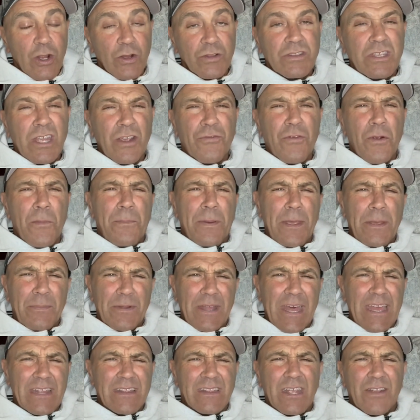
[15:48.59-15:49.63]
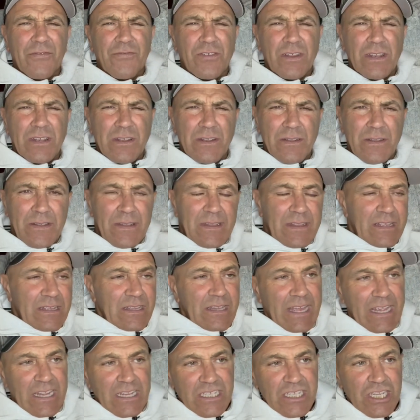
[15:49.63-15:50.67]
different people had different
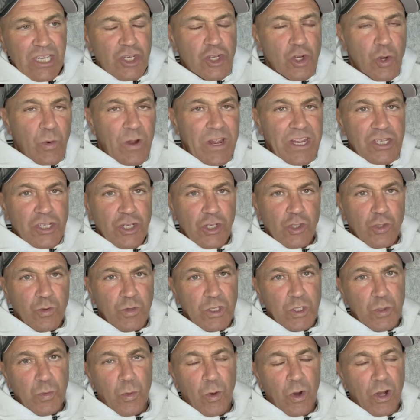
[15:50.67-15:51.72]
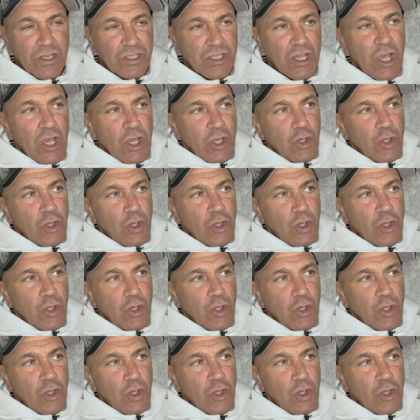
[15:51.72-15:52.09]
situations with sports.